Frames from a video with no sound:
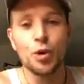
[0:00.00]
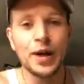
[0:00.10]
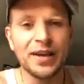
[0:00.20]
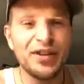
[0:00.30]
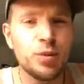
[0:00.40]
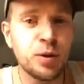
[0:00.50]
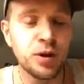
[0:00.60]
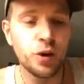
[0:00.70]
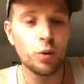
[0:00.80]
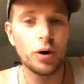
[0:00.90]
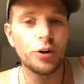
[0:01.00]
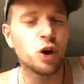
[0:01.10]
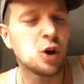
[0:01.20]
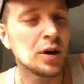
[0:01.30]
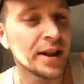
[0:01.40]
Whenever you put the word
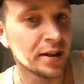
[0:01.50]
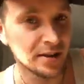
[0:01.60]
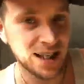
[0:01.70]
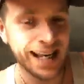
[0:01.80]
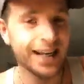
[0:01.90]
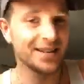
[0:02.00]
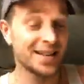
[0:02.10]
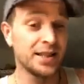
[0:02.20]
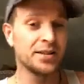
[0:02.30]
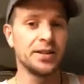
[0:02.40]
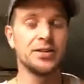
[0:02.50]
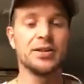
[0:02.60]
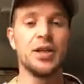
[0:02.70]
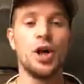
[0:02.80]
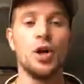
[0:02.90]
horniness in a sentence,